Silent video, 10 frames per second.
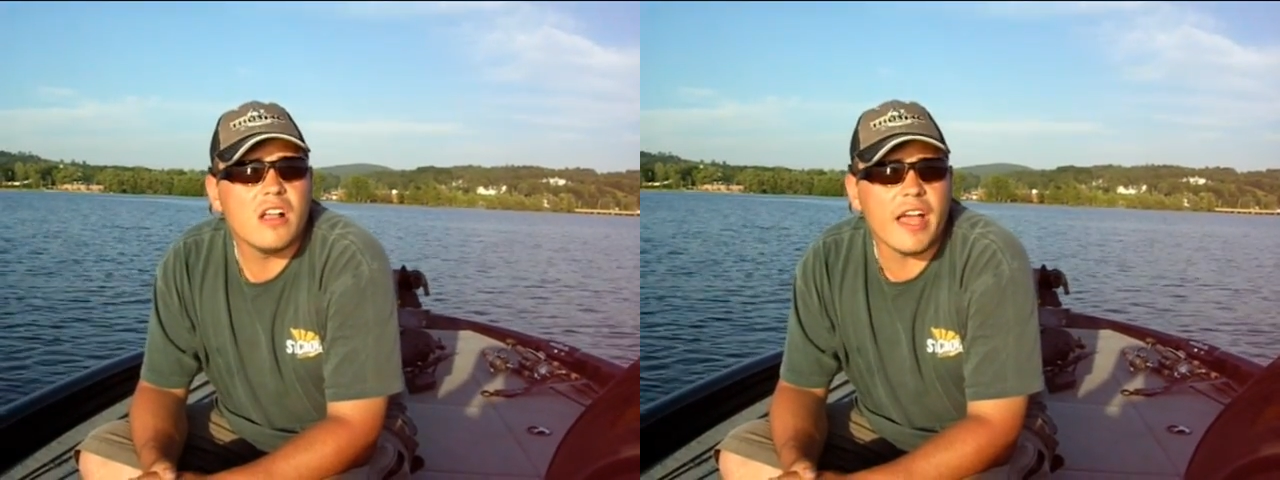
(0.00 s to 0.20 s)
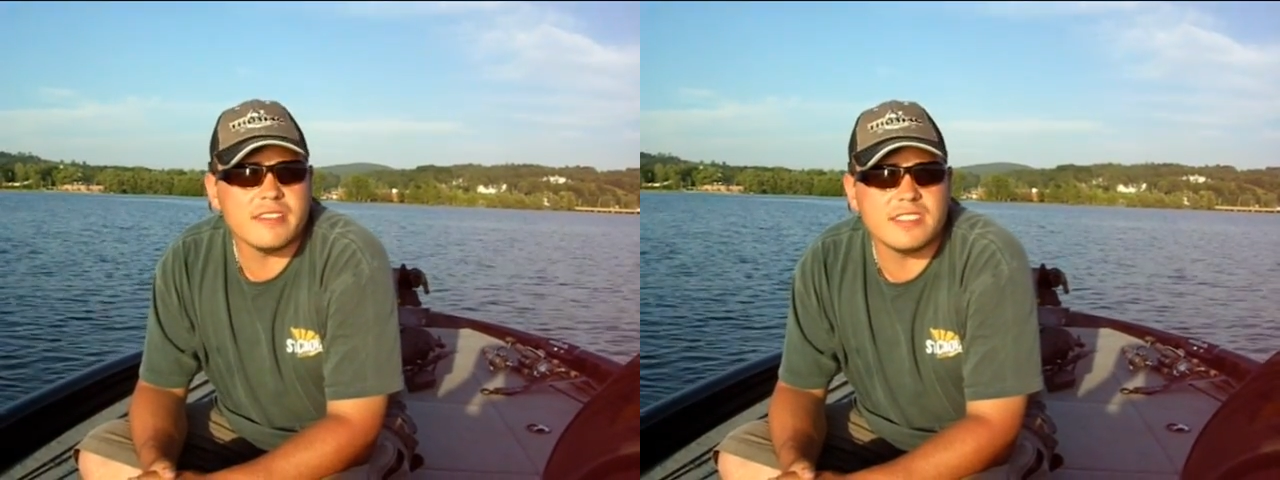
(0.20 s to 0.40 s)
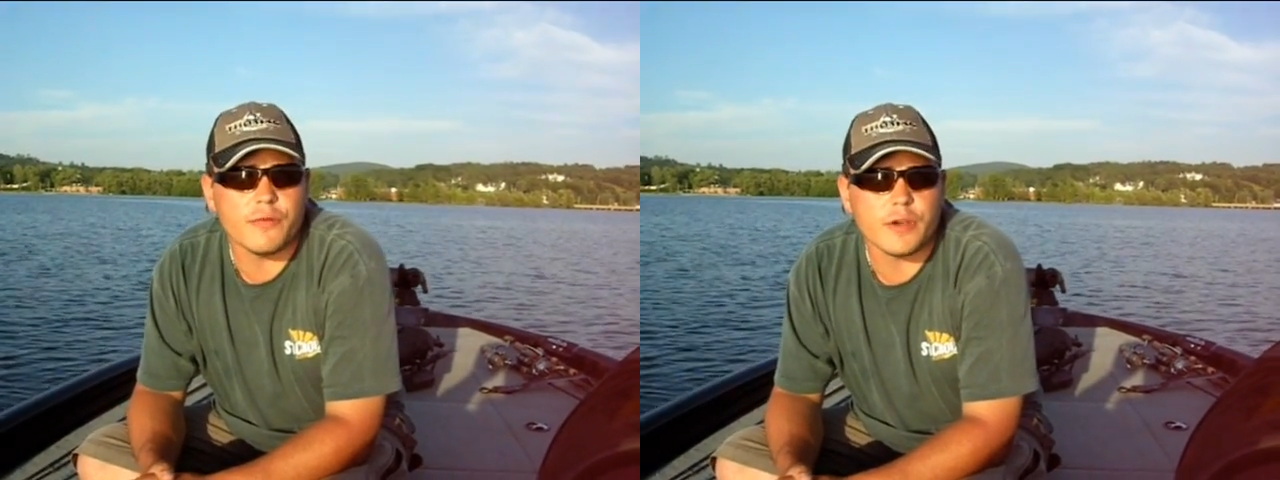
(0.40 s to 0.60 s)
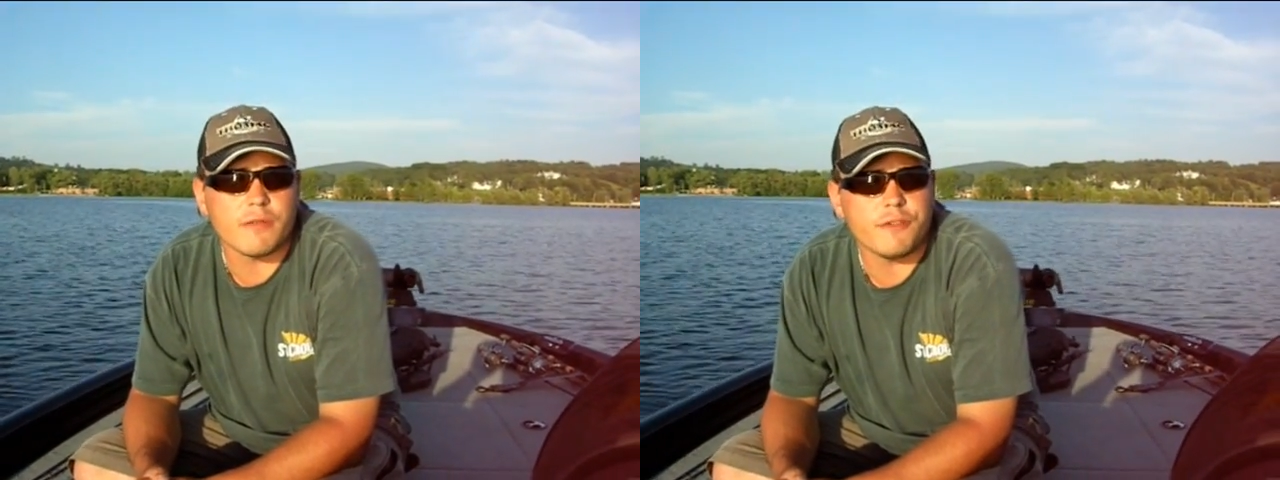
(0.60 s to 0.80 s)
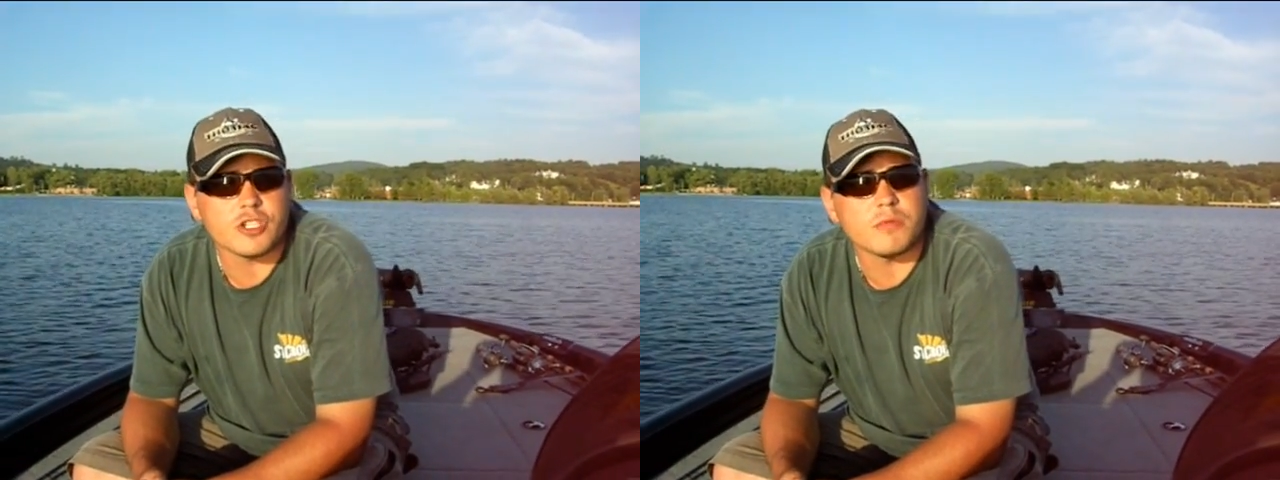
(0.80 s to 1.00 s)
and see if we
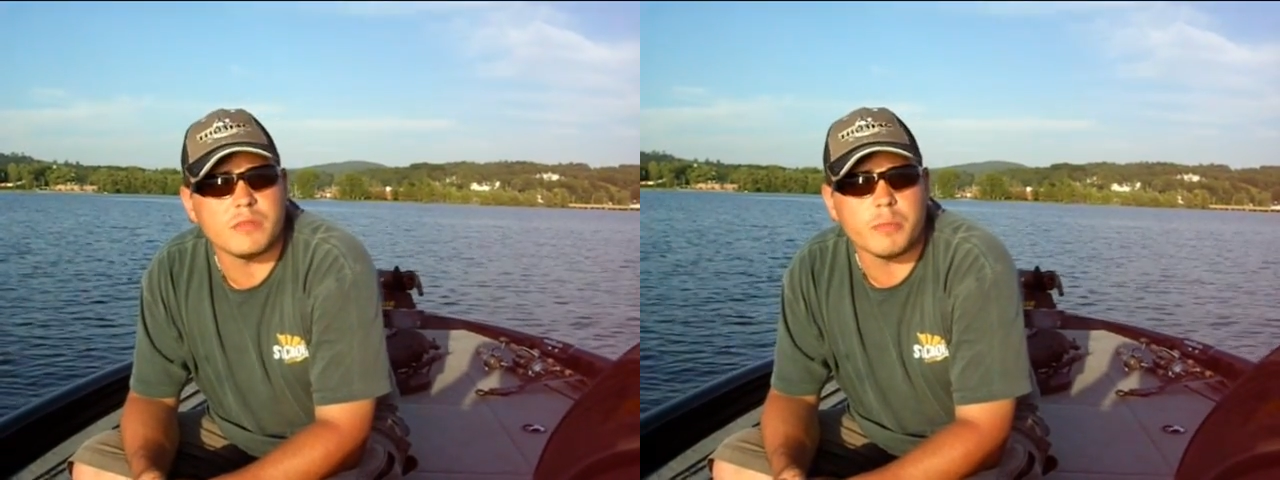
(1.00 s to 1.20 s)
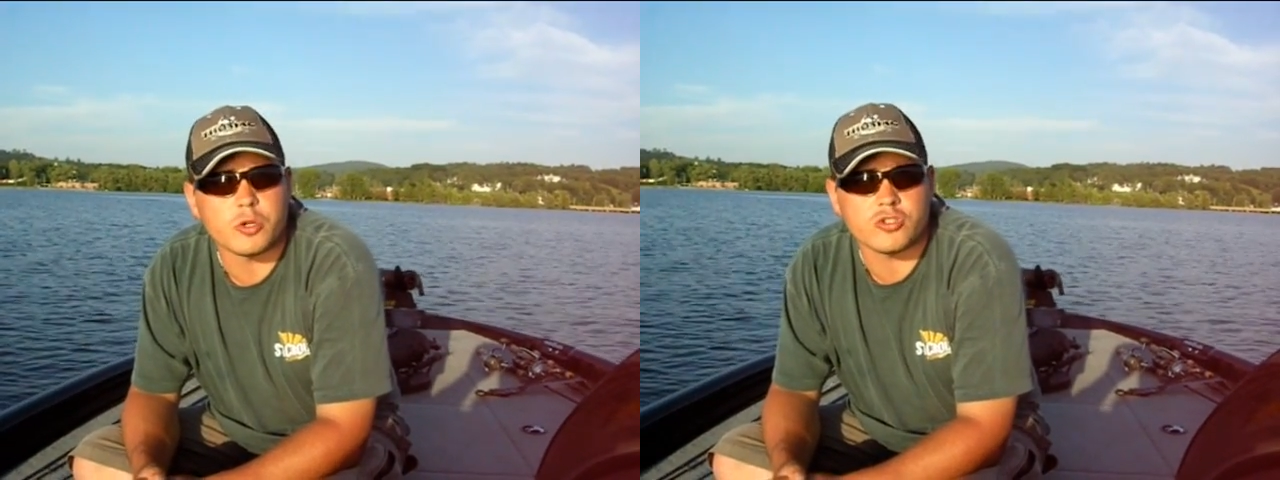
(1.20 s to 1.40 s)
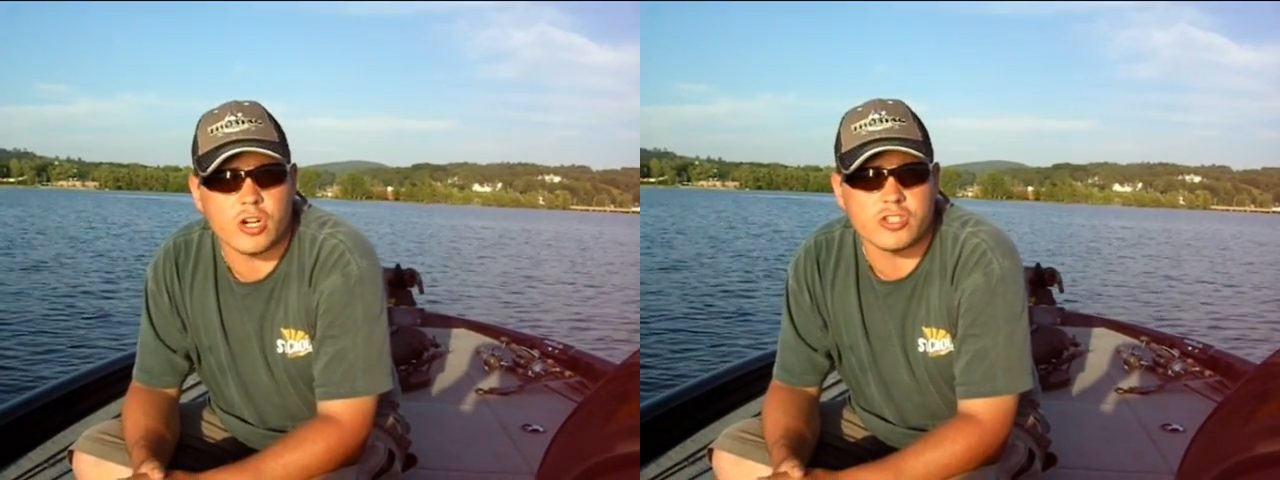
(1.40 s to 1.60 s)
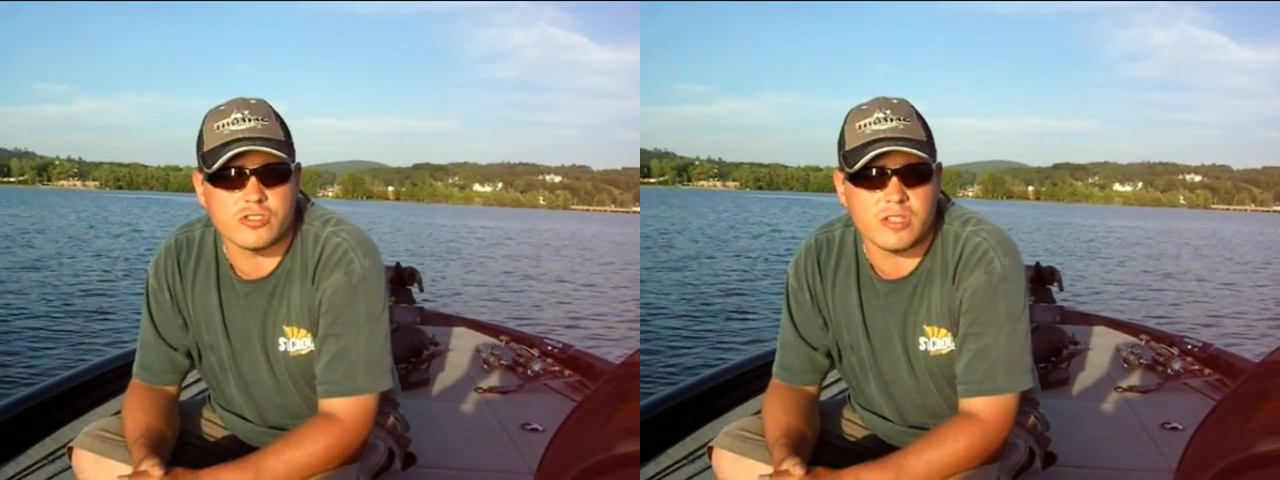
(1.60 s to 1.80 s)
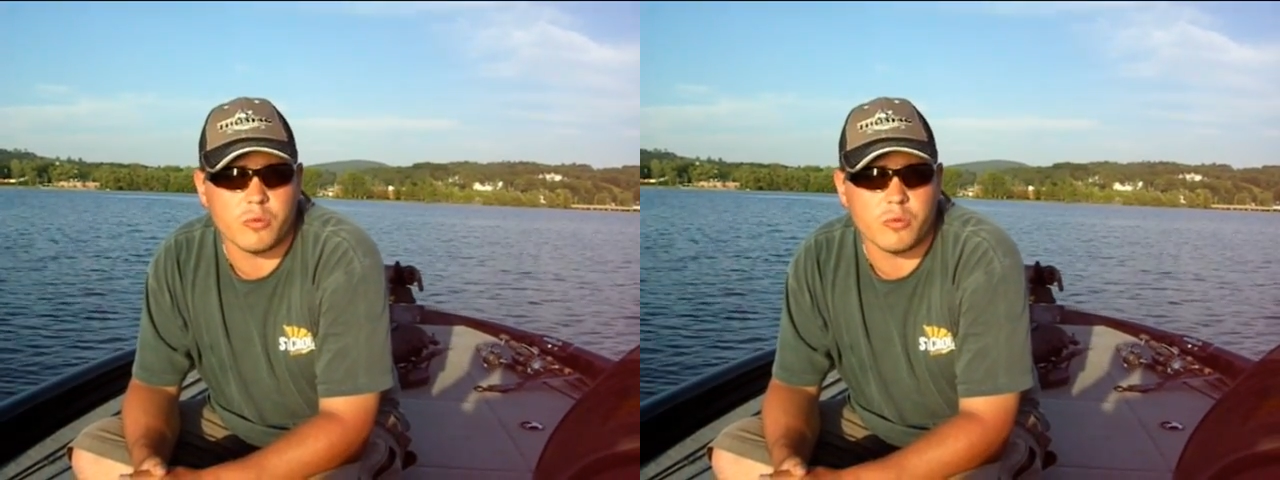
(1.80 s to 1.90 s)
can fish some deeper structures